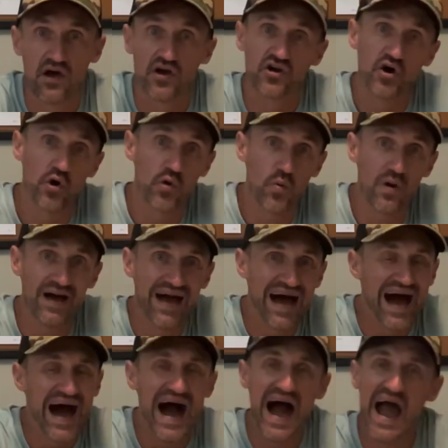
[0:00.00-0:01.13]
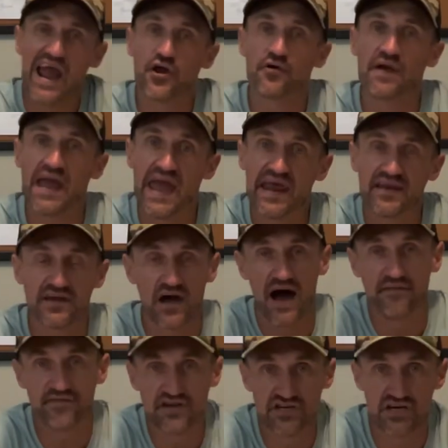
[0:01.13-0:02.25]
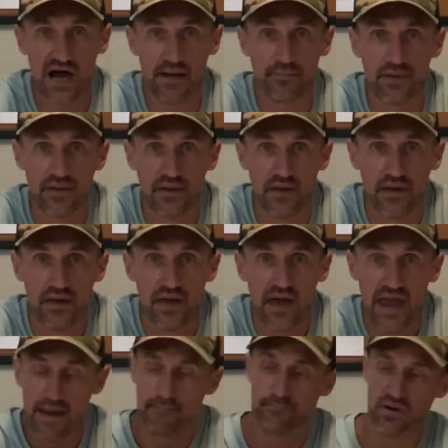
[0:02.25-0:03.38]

go to a higher end coffee shop, and